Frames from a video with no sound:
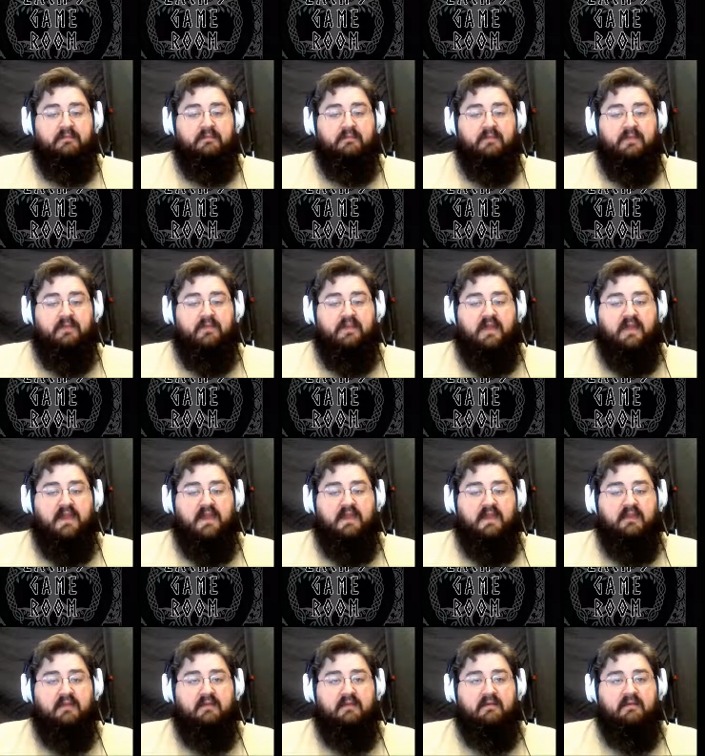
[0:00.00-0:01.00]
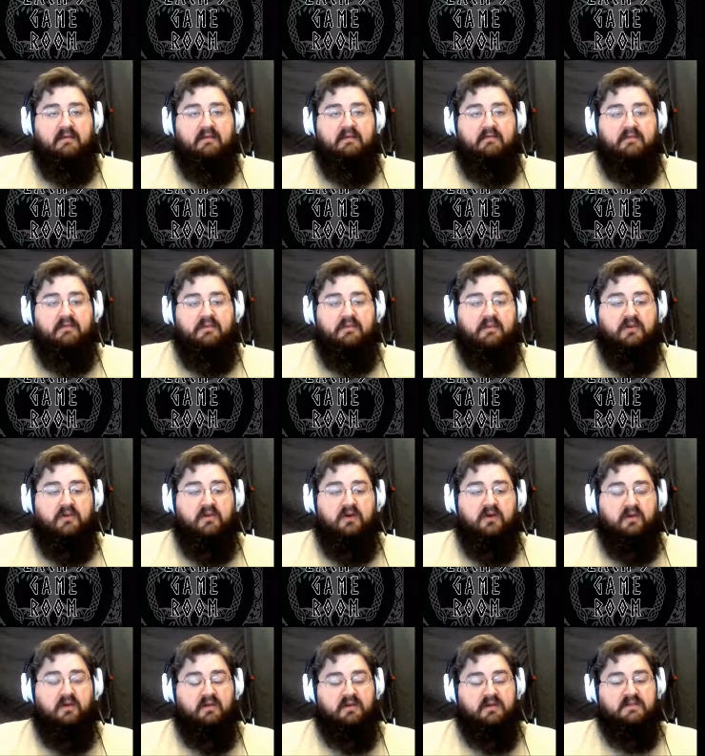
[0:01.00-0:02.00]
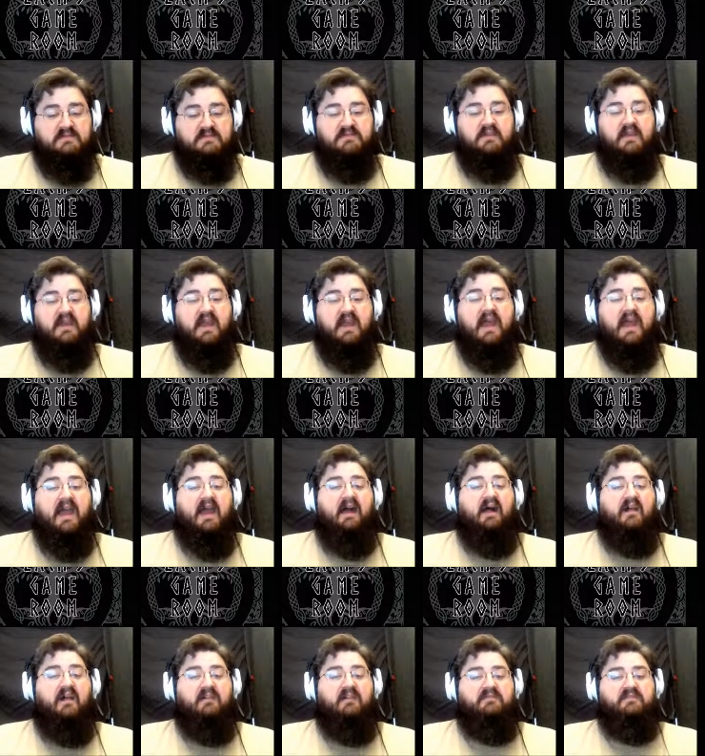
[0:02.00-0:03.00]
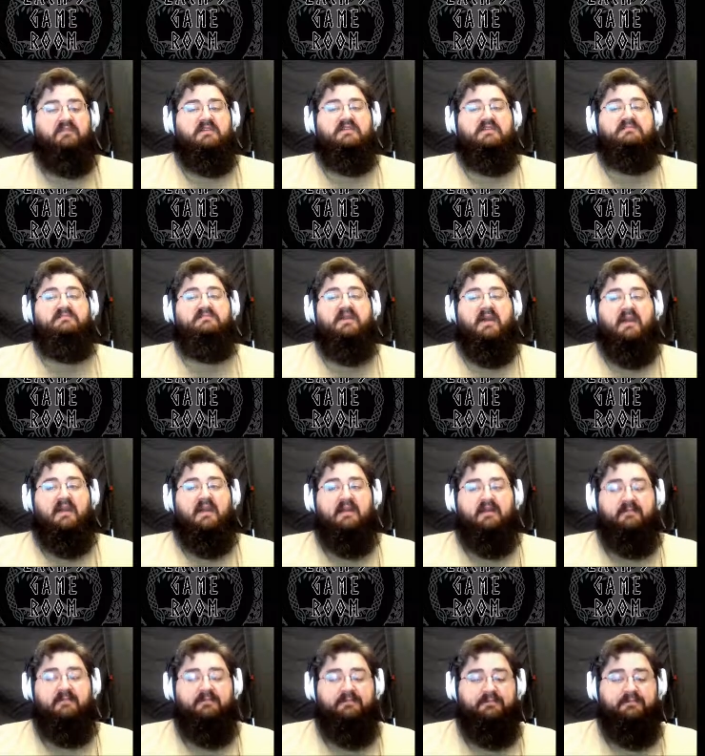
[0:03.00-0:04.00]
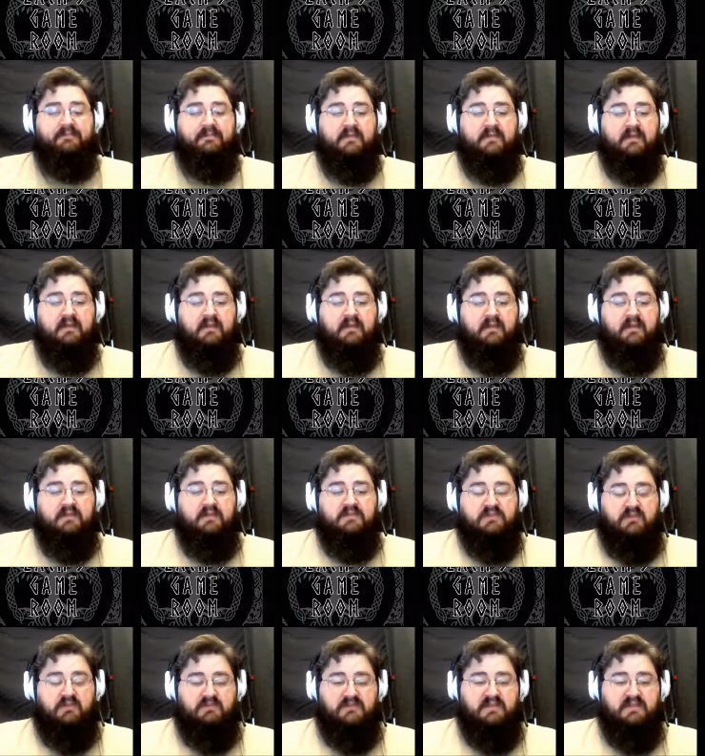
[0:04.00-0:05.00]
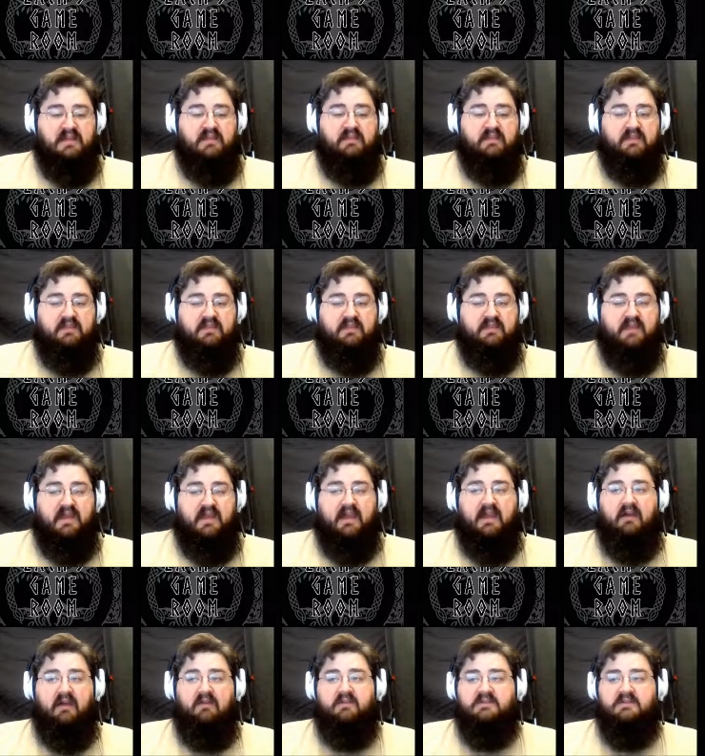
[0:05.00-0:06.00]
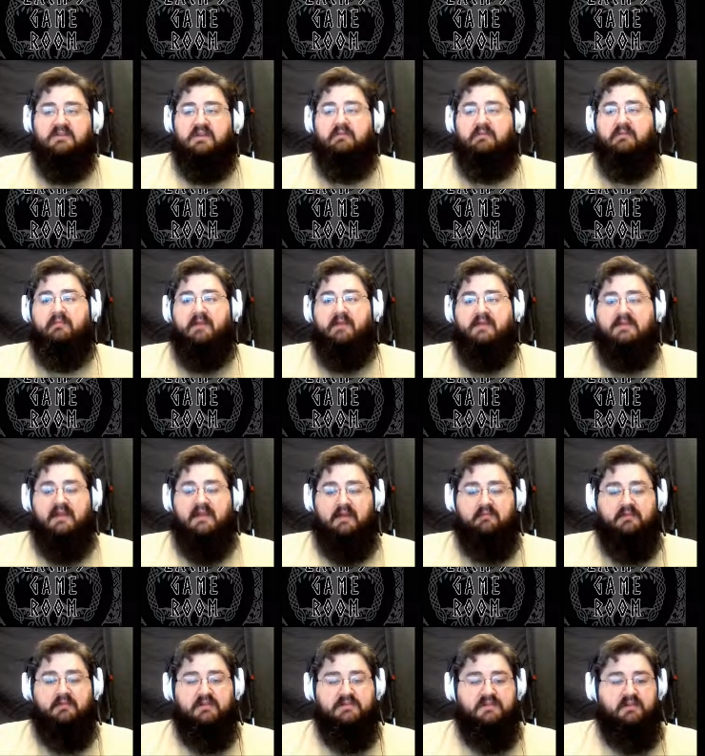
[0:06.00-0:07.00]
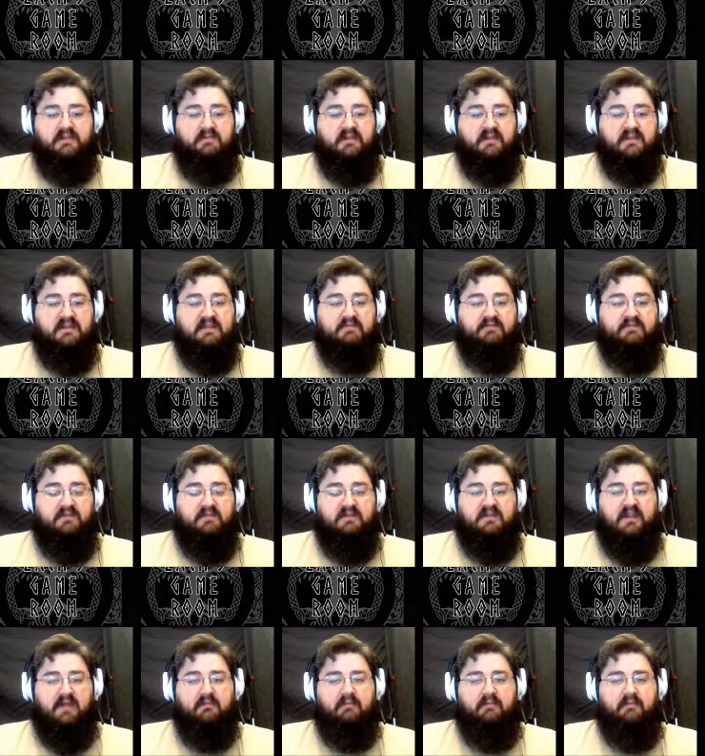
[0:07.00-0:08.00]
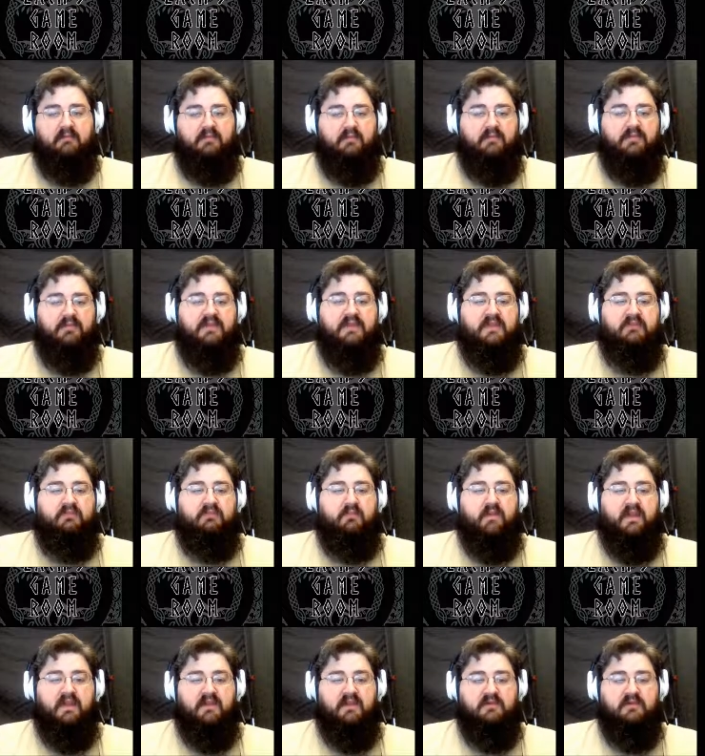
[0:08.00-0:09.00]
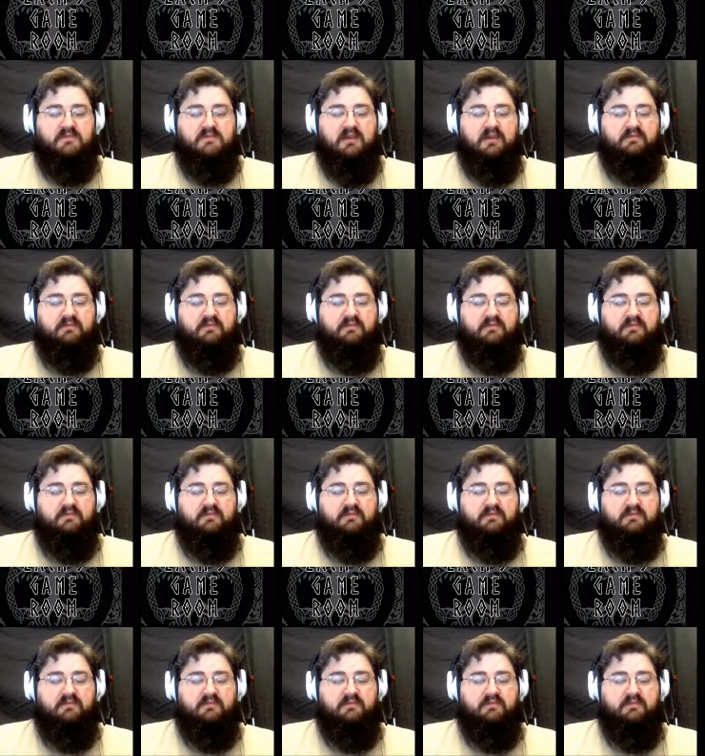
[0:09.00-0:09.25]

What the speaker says: that dog is going to howl for its pack. So I've decided that the howl is going to be my timer. It's going to be a D4 timer from when he goes off.